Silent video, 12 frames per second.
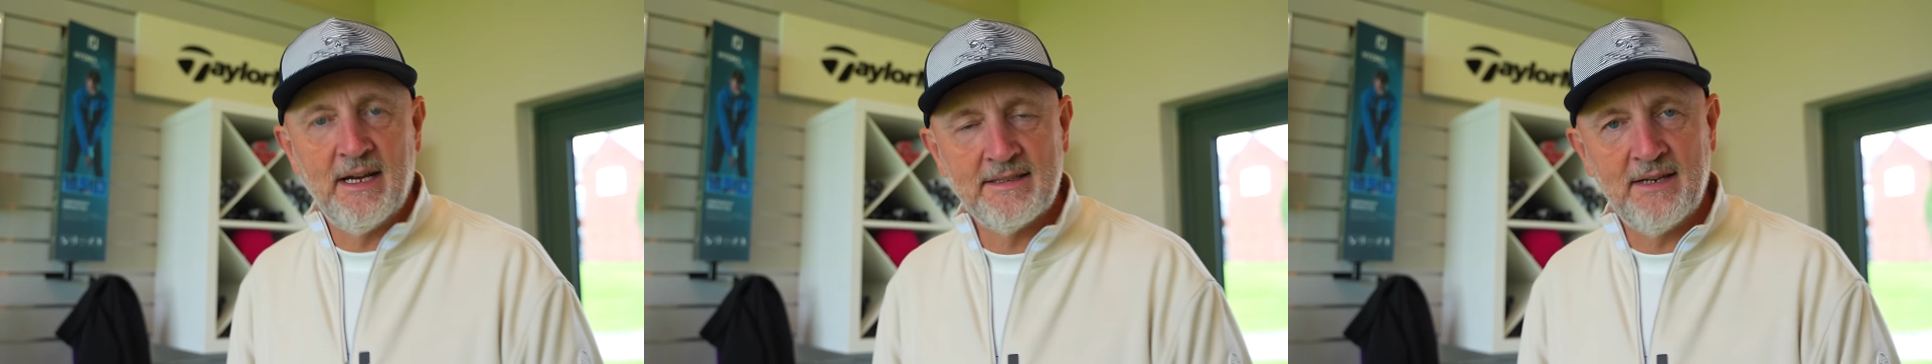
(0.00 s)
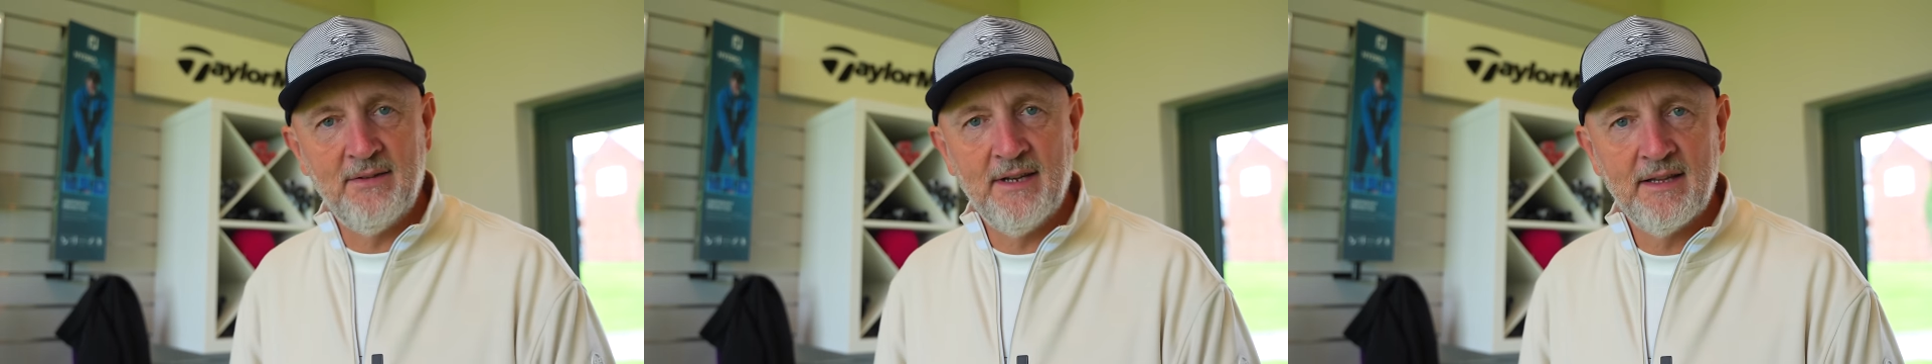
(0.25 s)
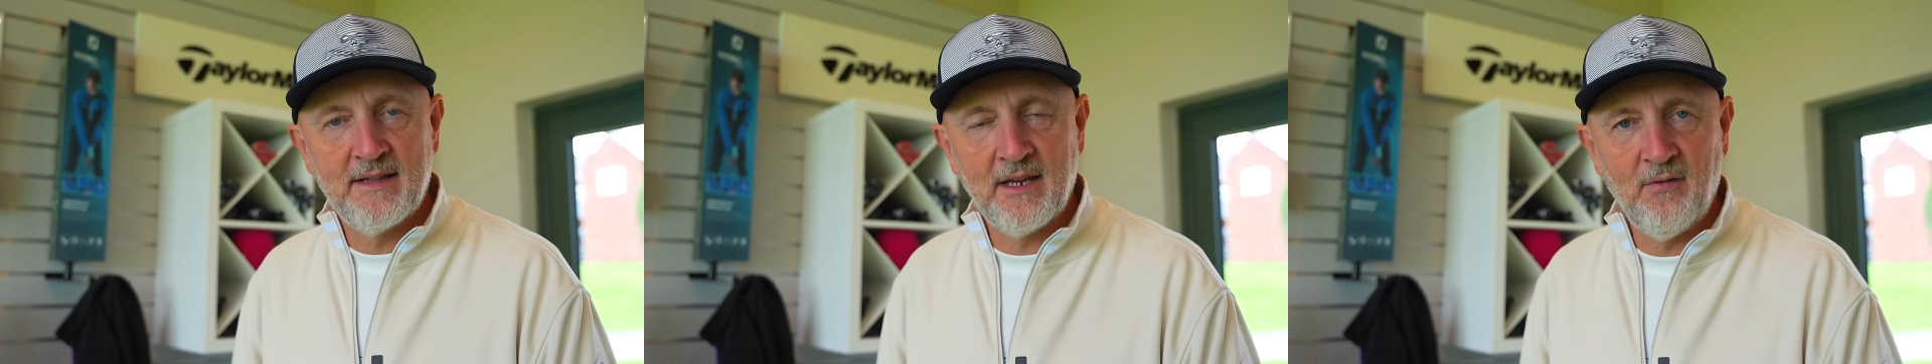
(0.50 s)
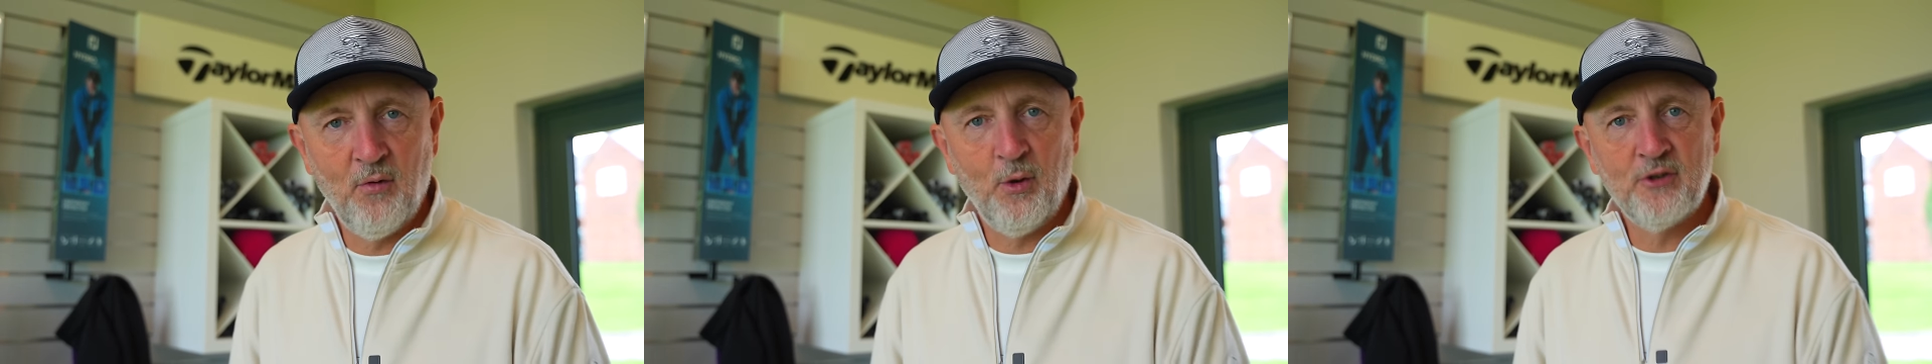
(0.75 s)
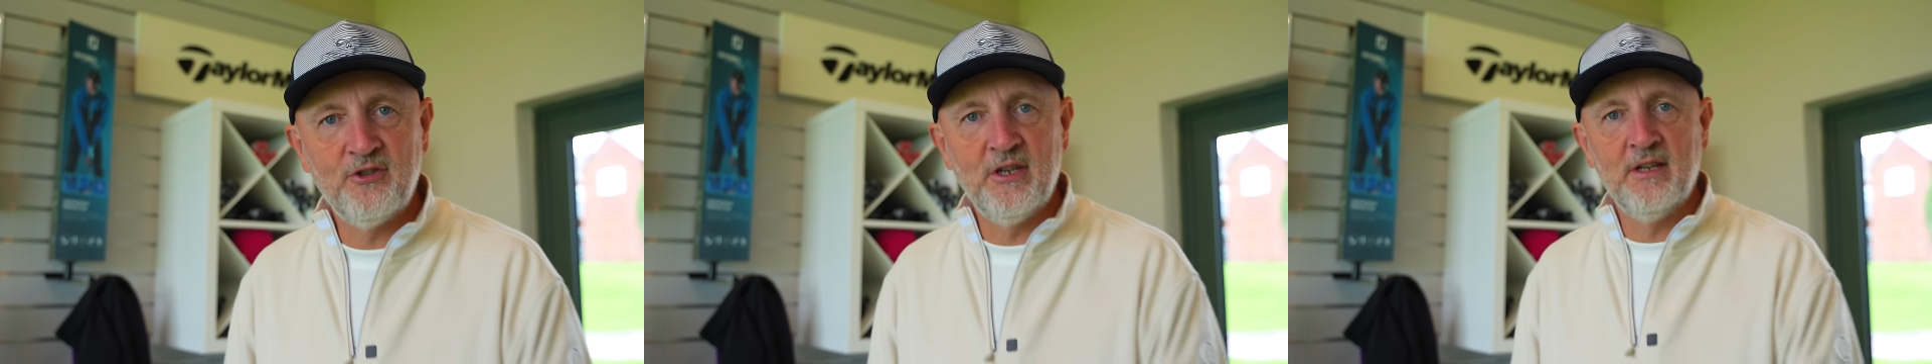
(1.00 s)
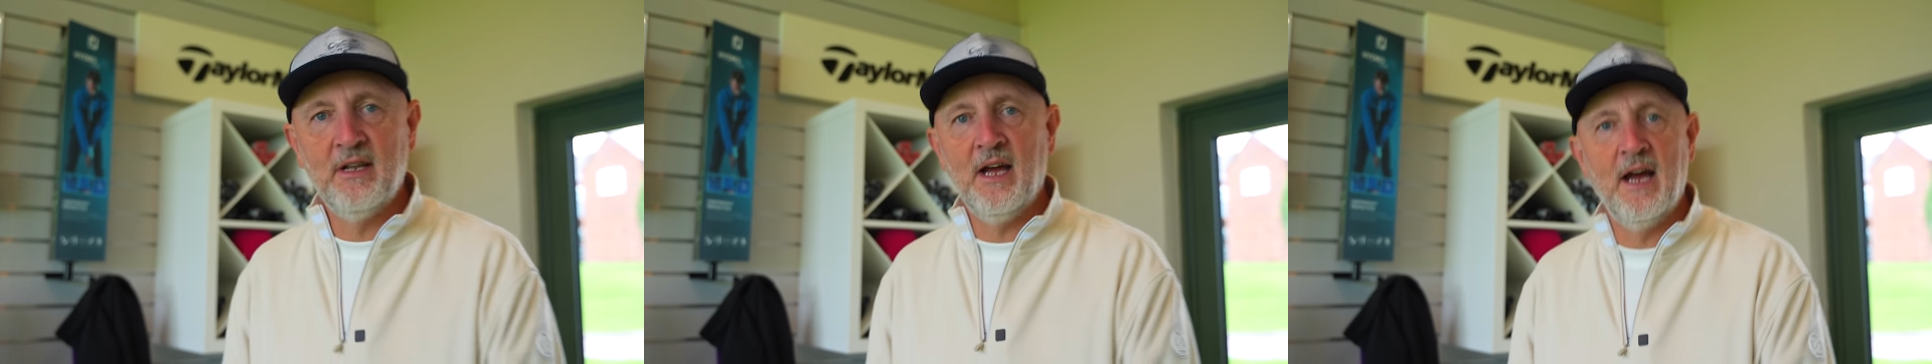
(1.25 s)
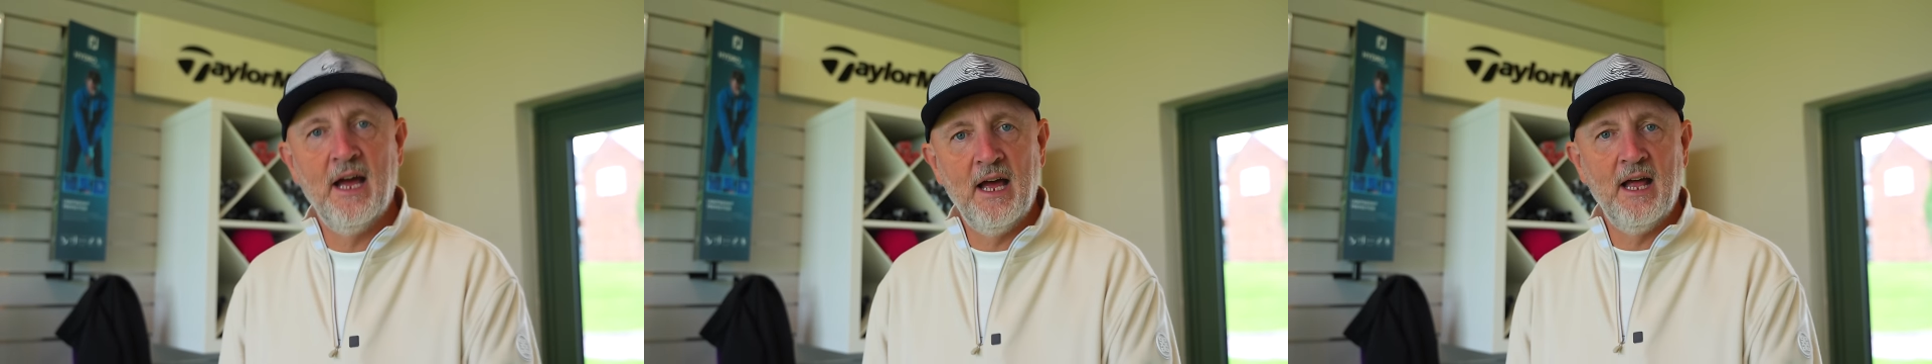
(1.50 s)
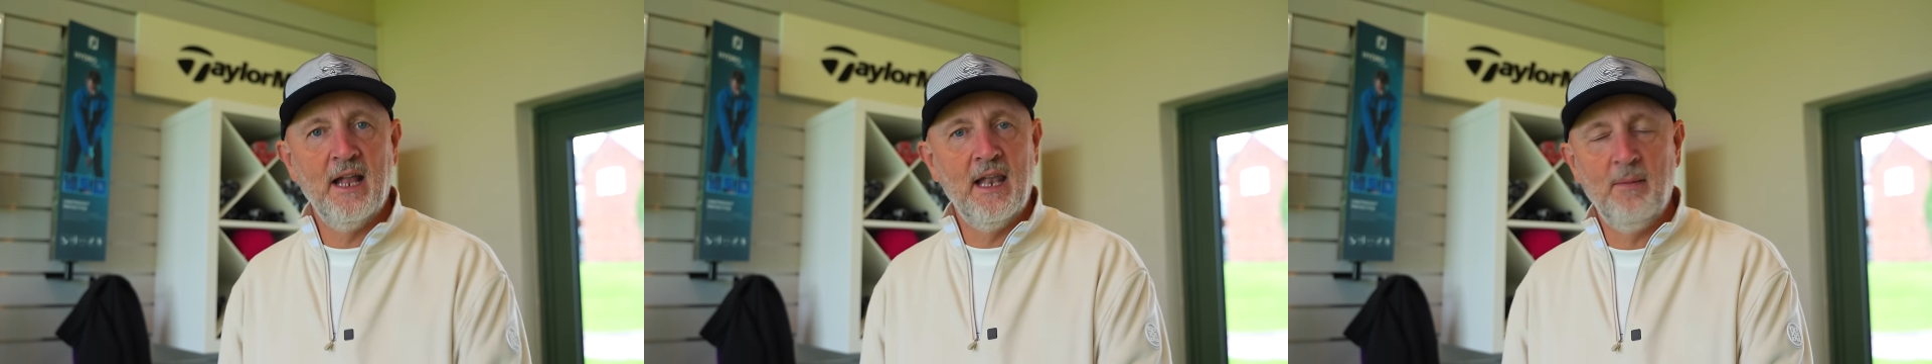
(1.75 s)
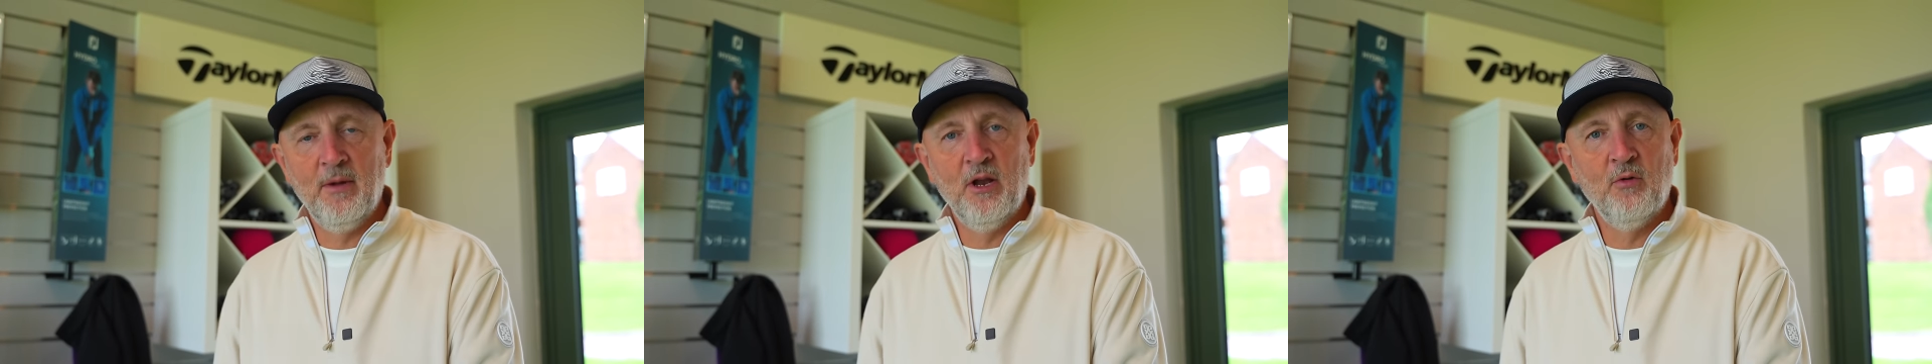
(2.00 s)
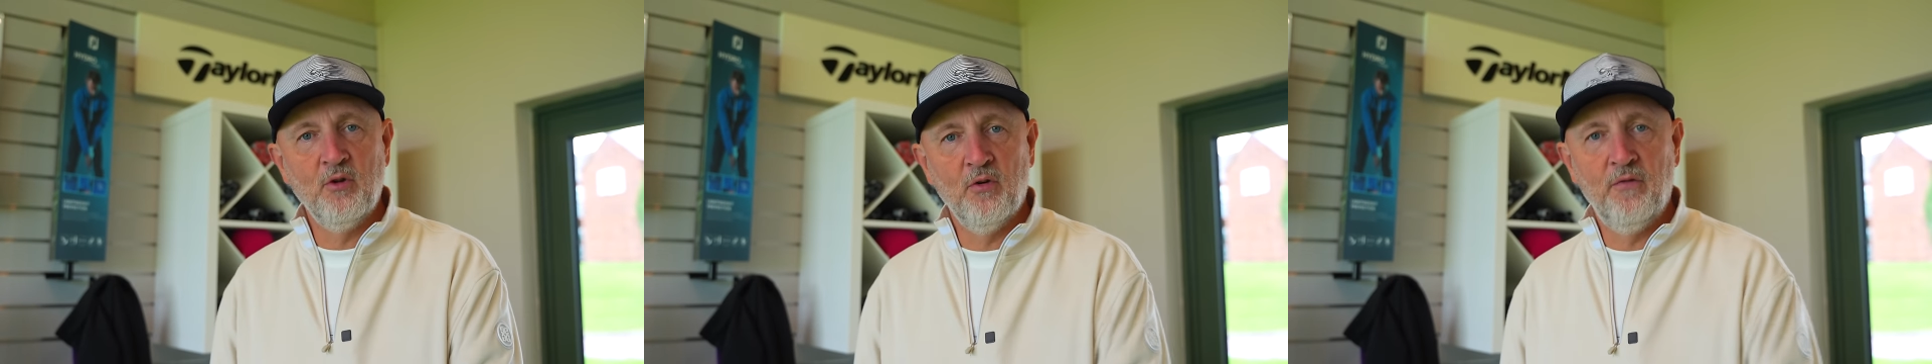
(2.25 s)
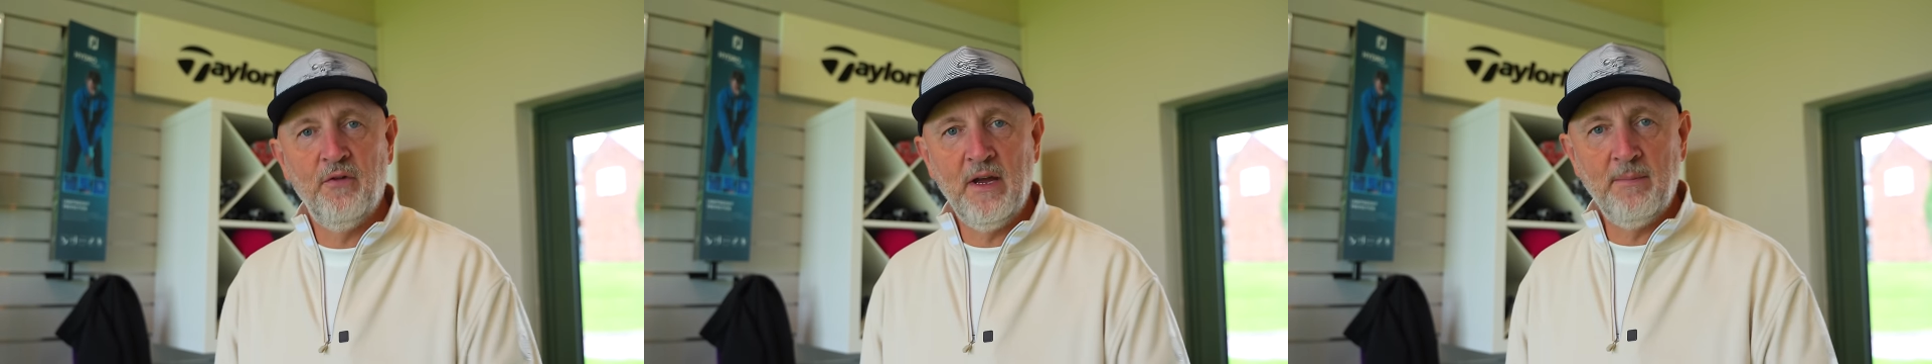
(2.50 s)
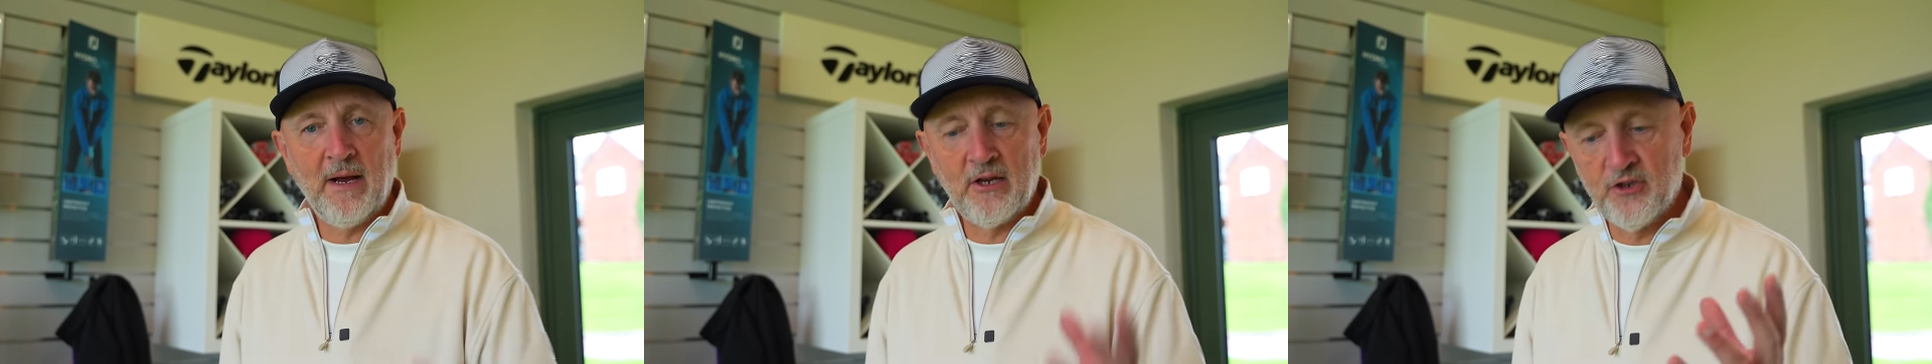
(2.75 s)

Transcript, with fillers: As ever, thank you for watching. Uh, let me know your feedback.